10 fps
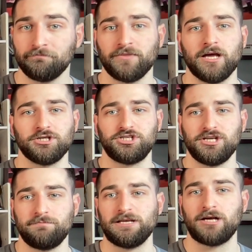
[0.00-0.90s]
and
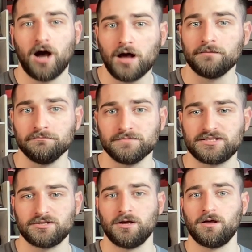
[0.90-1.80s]
she
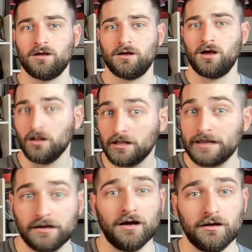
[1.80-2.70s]
becomes
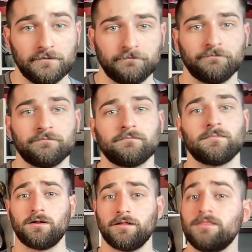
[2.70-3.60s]
Elena.
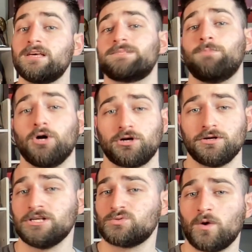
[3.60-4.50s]
This book
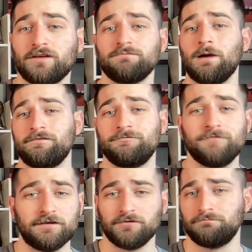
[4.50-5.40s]
is one of my
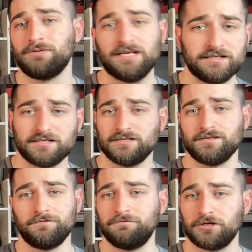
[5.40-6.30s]
favorite pieces
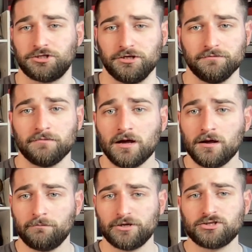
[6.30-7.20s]
of fiction,
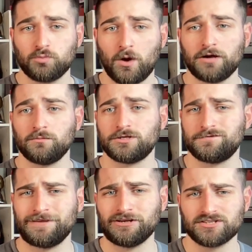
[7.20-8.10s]
but it's one which
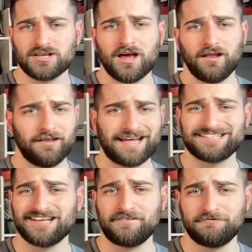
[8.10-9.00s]
feels
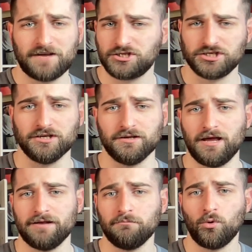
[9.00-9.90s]
less like fiction
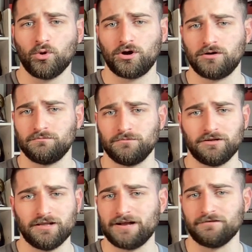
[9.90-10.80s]
and more
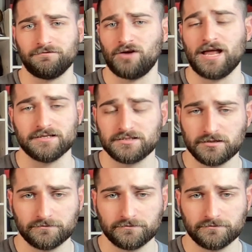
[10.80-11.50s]
like a friend.